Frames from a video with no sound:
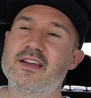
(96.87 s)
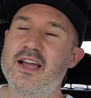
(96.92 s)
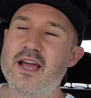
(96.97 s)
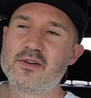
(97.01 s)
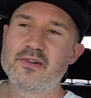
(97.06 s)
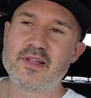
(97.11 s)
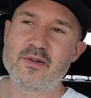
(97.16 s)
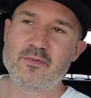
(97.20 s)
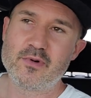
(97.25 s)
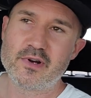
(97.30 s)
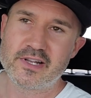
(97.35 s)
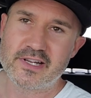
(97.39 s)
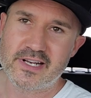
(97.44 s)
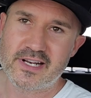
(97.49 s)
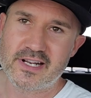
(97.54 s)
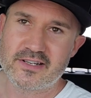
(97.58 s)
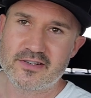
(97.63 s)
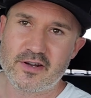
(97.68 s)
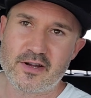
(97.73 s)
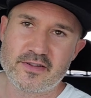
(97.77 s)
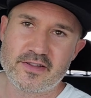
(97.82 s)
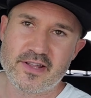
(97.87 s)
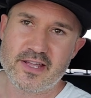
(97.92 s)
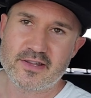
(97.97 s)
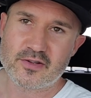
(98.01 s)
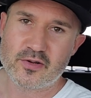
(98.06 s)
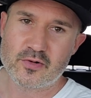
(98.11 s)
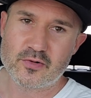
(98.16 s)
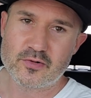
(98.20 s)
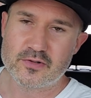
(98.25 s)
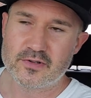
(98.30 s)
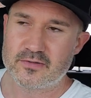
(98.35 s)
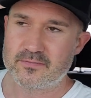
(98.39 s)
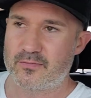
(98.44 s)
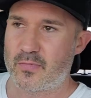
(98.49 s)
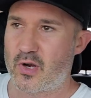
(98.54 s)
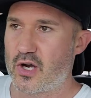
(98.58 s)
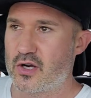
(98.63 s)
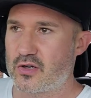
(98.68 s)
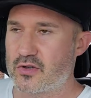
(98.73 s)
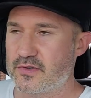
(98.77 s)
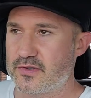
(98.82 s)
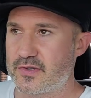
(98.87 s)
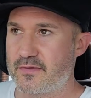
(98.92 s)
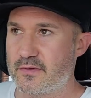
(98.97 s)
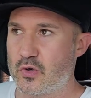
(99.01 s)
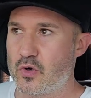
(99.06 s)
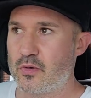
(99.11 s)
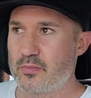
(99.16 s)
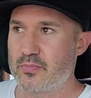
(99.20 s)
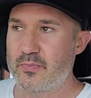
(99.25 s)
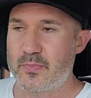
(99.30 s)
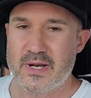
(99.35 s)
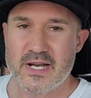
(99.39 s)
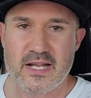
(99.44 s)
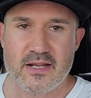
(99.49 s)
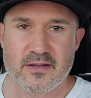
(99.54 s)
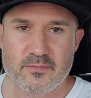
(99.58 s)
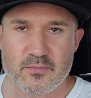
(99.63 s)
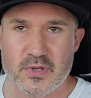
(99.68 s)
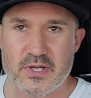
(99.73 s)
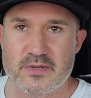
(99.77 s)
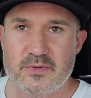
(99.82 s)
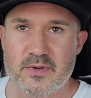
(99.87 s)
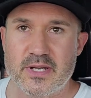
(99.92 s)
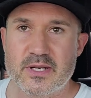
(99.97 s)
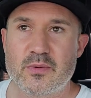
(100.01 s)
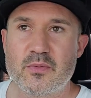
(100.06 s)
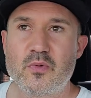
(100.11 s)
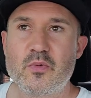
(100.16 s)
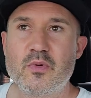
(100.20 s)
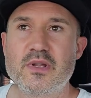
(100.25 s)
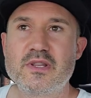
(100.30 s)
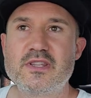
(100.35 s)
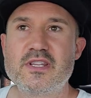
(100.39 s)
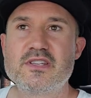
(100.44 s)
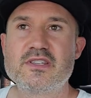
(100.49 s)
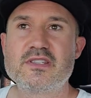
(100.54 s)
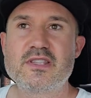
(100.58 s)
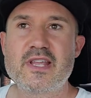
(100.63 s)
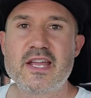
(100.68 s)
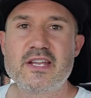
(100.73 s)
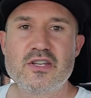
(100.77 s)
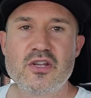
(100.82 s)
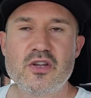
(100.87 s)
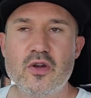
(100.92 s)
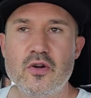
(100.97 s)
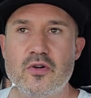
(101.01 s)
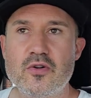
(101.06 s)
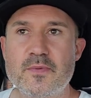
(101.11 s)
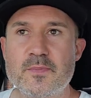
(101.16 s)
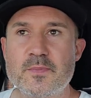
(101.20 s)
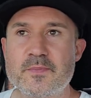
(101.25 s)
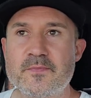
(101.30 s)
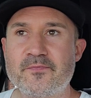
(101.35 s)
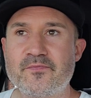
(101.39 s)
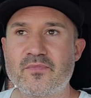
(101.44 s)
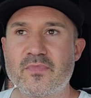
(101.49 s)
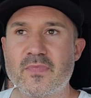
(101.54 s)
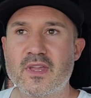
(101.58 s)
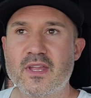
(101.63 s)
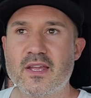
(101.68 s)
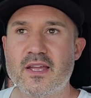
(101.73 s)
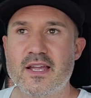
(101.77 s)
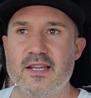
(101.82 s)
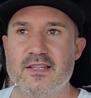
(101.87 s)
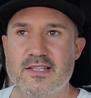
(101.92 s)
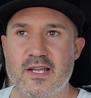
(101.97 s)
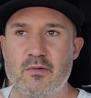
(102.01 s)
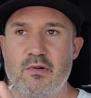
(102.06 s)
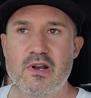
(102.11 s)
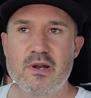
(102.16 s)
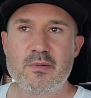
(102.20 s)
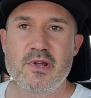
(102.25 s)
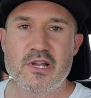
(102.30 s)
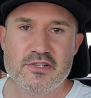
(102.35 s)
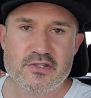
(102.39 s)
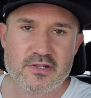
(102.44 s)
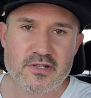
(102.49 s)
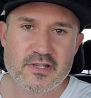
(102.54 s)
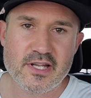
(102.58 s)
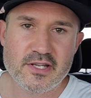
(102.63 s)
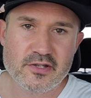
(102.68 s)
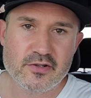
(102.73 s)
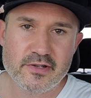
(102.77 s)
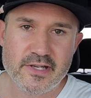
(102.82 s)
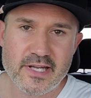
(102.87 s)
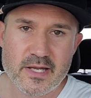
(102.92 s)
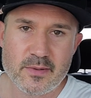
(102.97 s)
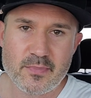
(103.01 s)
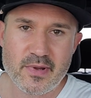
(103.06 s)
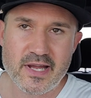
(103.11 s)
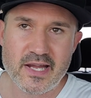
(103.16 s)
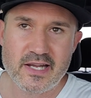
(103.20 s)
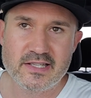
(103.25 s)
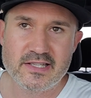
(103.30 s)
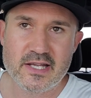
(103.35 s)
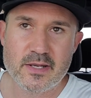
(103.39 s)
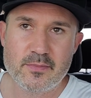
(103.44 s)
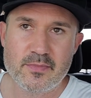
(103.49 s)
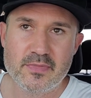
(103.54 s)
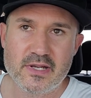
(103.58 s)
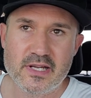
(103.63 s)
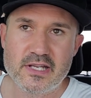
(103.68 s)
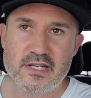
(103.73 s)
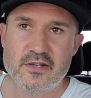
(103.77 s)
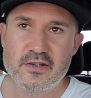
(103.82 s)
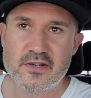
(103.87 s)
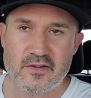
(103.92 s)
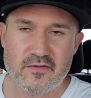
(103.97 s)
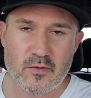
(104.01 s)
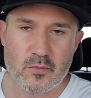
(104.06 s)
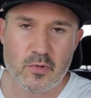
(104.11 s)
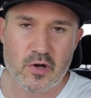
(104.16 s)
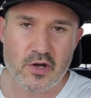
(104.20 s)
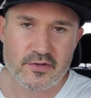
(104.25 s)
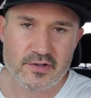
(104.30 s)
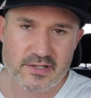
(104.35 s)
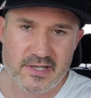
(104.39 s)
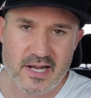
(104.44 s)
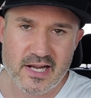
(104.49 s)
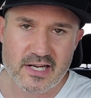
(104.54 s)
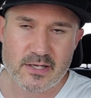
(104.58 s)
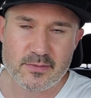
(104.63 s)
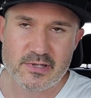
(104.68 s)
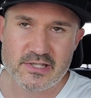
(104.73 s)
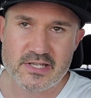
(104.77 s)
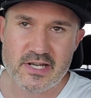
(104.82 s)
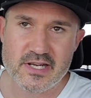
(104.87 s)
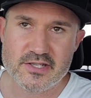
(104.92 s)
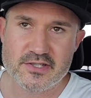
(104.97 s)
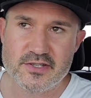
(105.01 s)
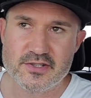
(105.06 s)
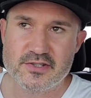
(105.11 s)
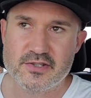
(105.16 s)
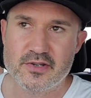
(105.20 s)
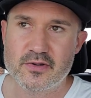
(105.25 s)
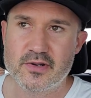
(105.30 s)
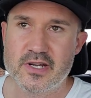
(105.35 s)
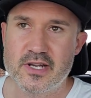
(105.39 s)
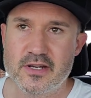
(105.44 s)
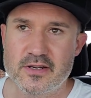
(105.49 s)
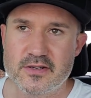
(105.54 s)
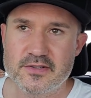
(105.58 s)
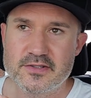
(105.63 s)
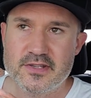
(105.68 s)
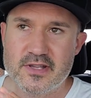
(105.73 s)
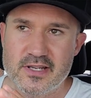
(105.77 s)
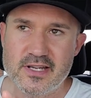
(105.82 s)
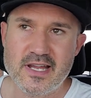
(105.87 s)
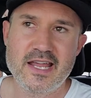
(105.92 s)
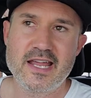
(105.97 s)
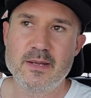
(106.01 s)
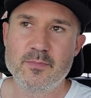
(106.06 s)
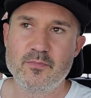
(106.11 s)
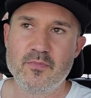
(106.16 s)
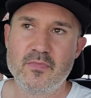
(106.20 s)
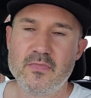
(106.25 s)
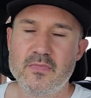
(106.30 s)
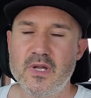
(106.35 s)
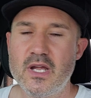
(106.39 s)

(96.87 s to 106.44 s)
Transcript: I don't even want to get into all that, the whole articles of corporate. But, but, but with this, they do is they want to make sure that you keep paying them and you give them all the documentation. So here's the game.